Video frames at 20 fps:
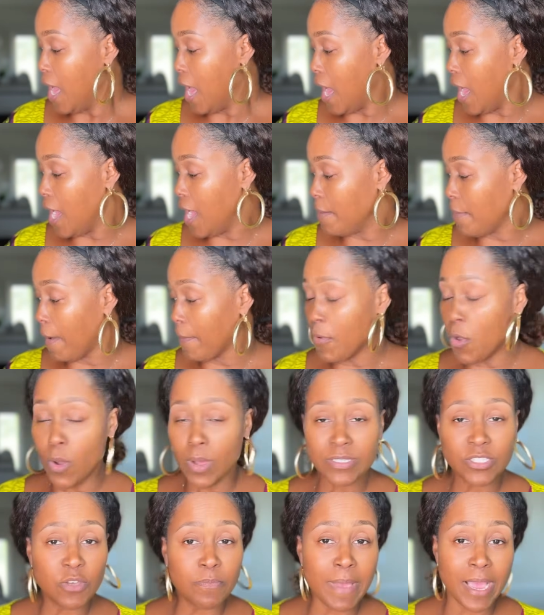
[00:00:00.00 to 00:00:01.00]
I'm
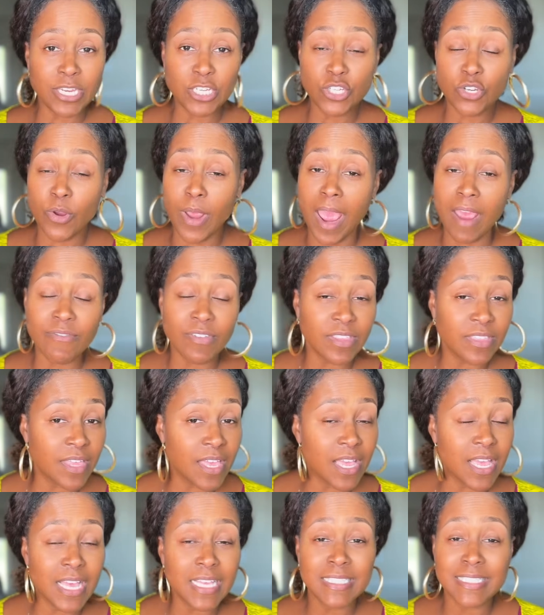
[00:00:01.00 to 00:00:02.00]
going to make sure
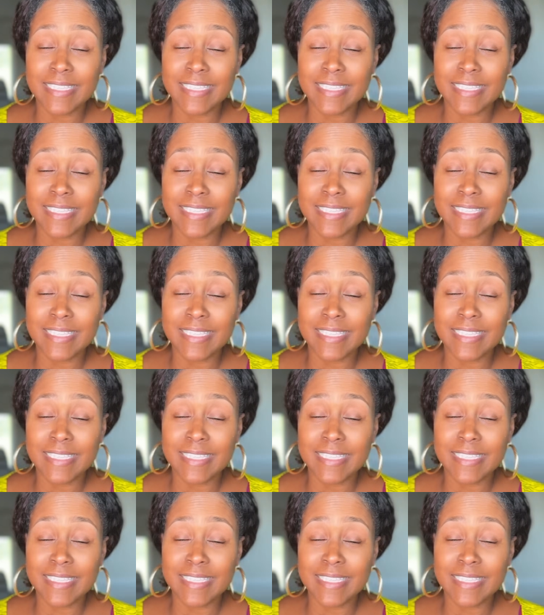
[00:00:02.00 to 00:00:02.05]
everything is